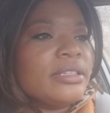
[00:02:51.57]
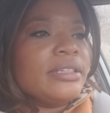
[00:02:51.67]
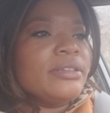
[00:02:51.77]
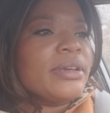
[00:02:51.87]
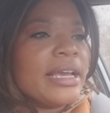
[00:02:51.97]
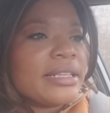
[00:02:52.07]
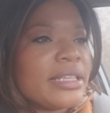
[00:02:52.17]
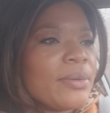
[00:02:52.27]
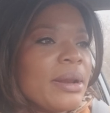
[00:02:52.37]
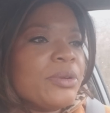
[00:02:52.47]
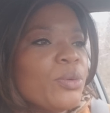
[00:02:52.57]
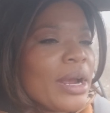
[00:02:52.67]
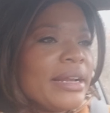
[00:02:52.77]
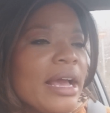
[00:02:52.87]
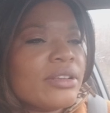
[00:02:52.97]
you can't say what I'm doing
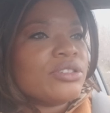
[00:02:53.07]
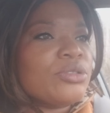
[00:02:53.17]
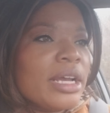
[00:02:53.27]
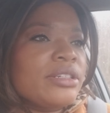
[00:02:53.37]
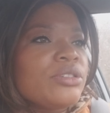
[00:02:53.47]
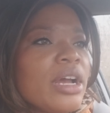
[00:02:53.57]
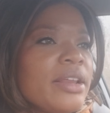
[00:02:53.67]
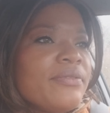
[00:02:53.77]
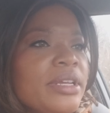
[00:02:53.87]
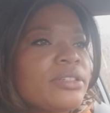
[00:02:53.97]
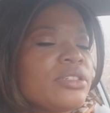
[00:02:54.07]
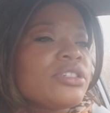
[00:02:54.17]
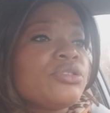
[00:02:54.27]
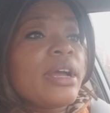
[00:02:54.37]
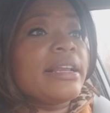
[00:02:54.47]
right now is distracted driving,
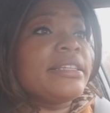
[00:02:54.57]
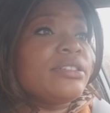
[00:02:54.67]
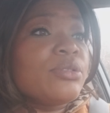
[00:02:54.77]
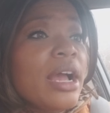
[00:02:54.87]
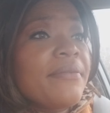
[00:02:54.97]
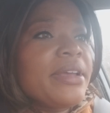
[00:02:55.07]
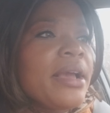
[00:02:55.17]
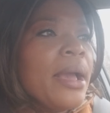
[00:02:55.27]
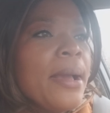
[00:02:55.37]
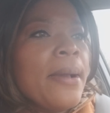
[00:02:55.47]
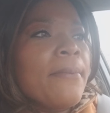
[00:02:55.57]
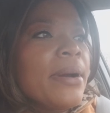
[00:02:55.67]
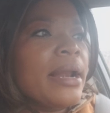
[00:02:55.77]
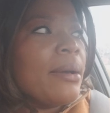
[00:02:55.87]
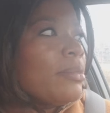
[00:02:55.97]
distracted driving,
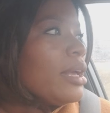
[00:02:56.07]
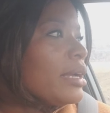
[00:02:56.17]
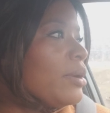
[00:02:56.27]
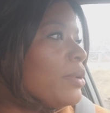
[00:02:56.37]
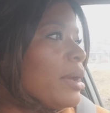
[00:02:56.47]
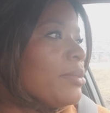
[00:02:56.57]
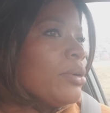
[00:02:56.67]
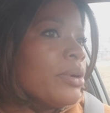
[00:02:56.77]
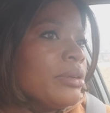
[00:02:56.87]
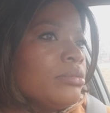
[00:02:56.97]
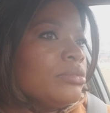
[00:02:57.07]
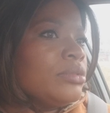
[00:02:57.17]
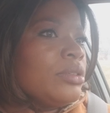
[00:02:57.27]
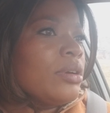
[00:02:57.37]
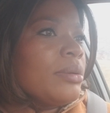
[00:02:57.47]
but I'm looking at what I'm doing.
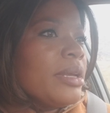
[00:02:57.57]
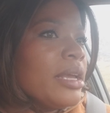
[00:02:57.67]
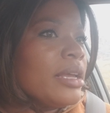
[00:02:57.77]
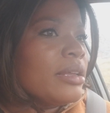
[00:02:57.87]
You know what I mean?